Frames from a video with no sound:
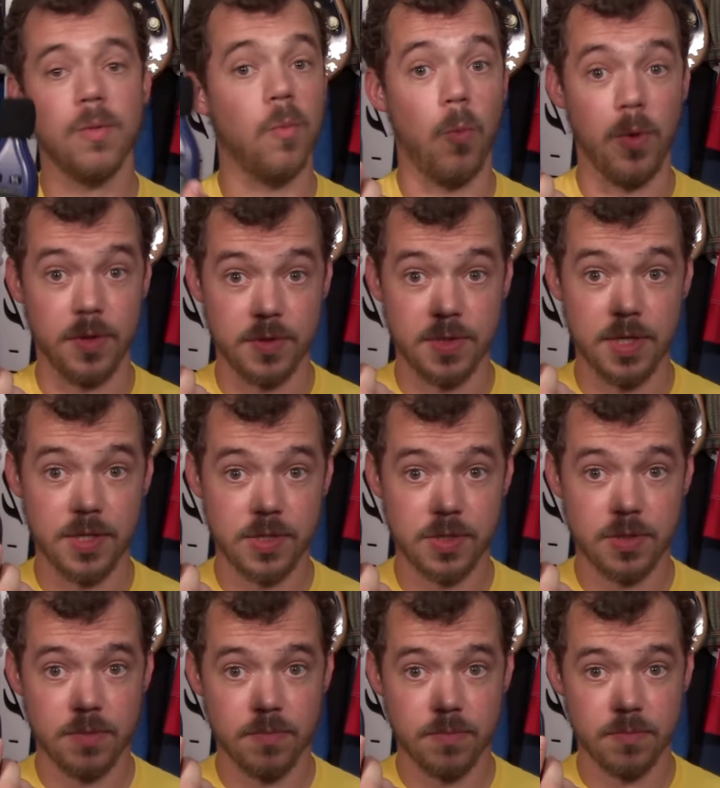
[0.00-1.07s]
What is
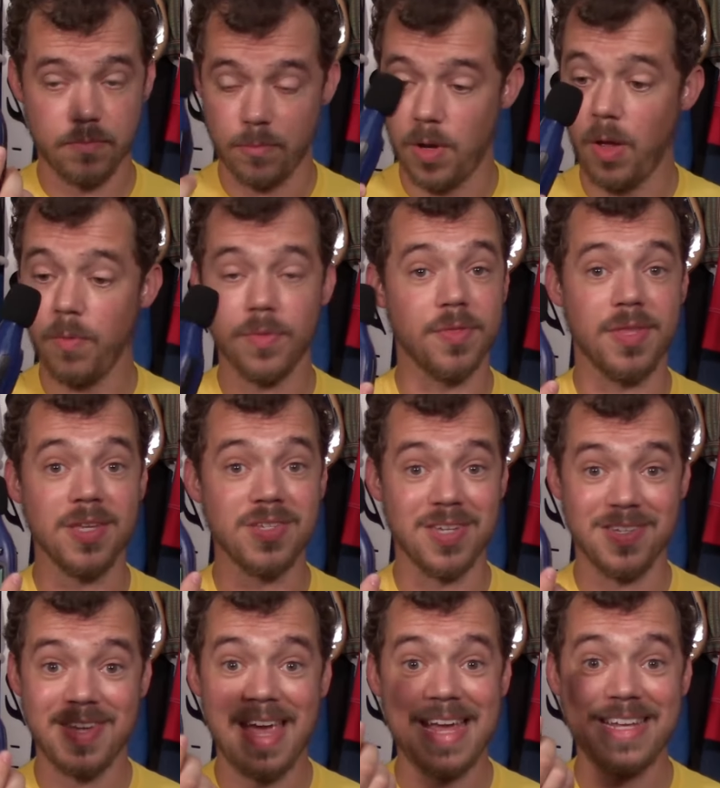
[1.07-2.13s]
this? Well, this
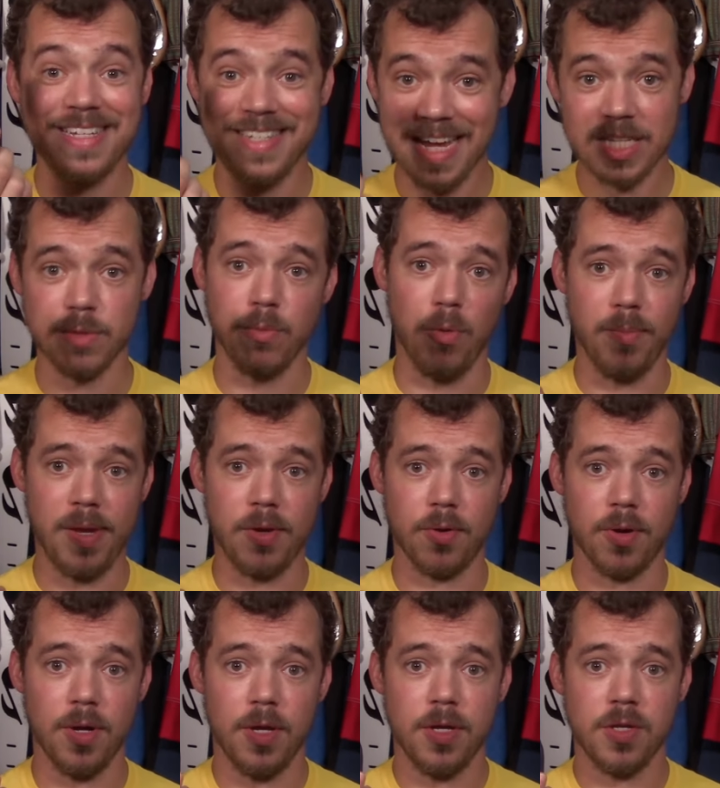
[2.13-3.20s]
is a decibel
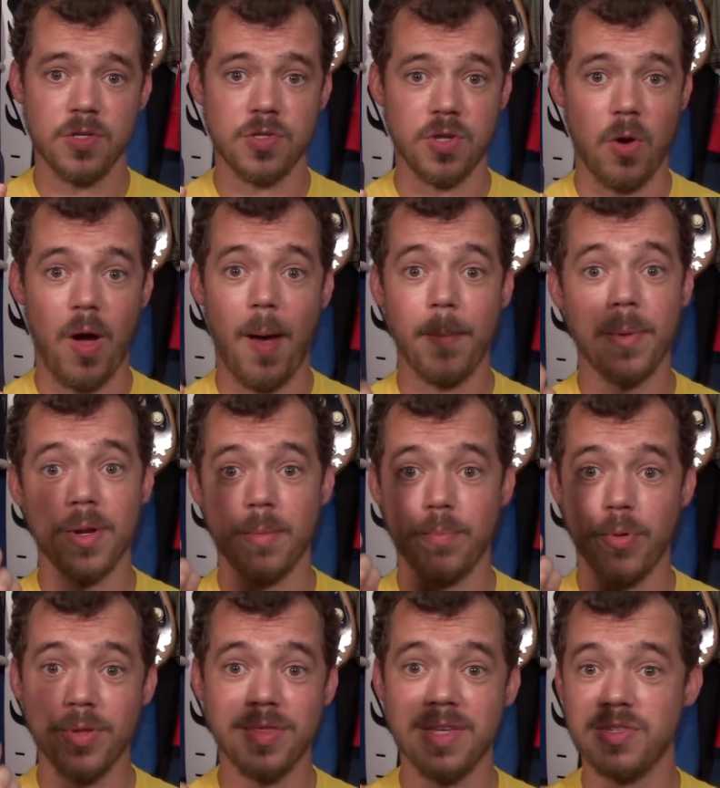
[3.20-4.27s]
meter. So I'm going to
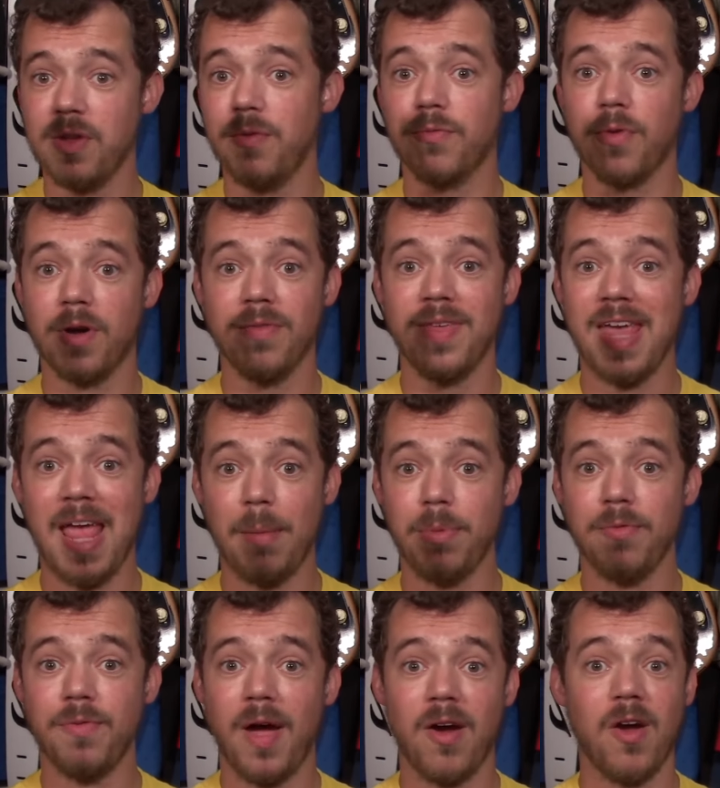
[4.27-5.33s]
put this in front of the
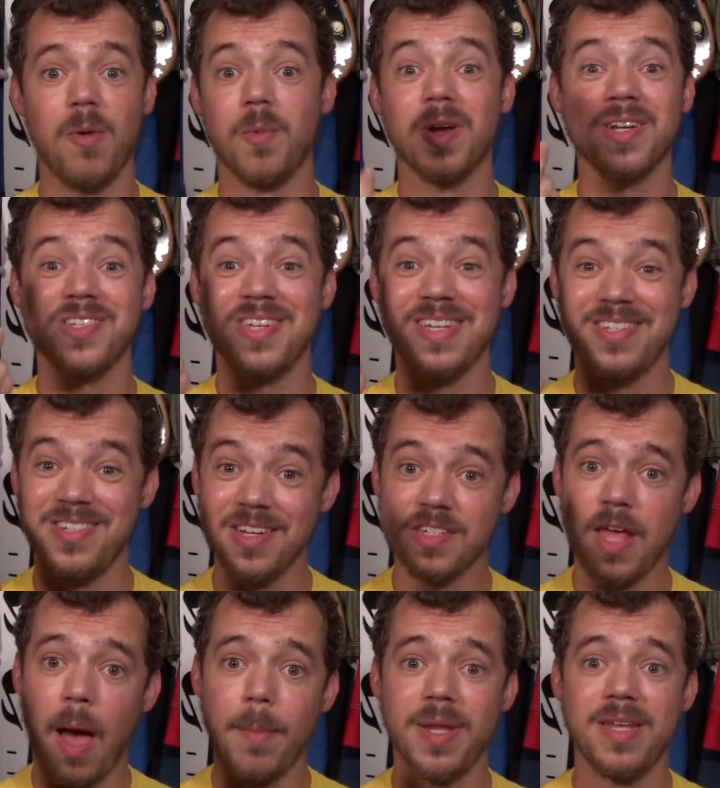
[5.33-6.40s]
amplifier, and we're going to see just
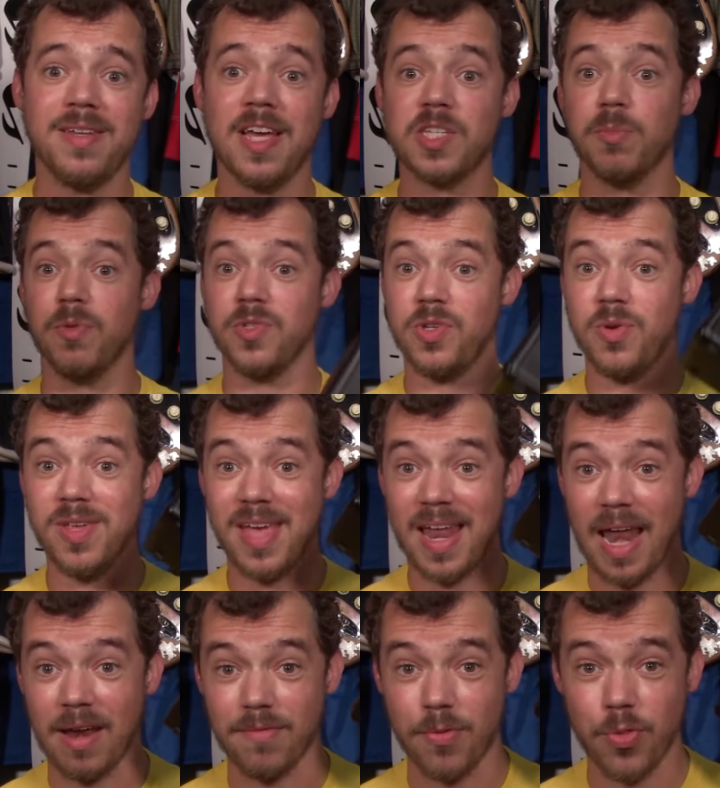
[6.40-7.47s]
how many decibels you can get
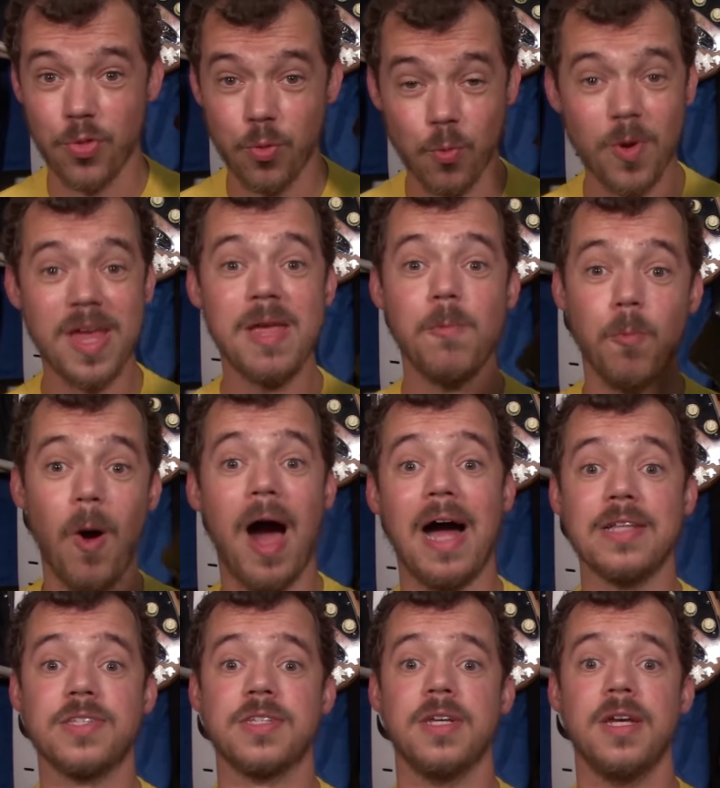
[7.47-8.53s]
out of 3
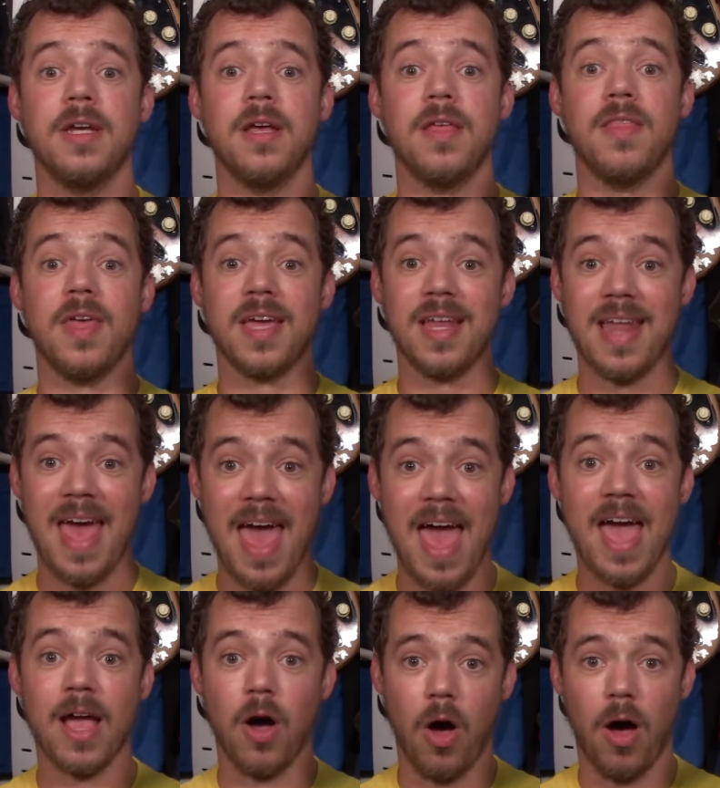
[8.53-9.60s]
watts that can
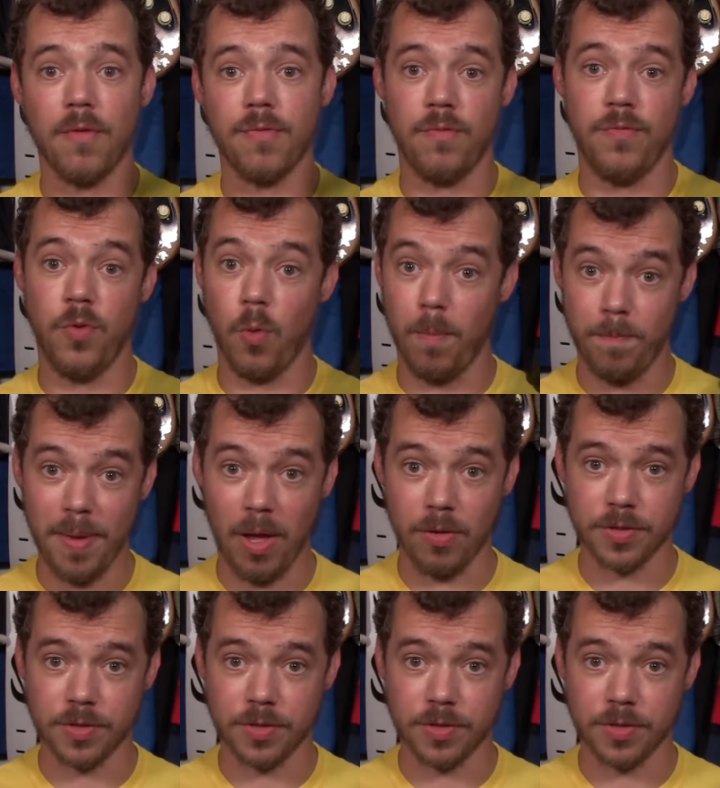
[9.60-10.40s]
hang off of your belt.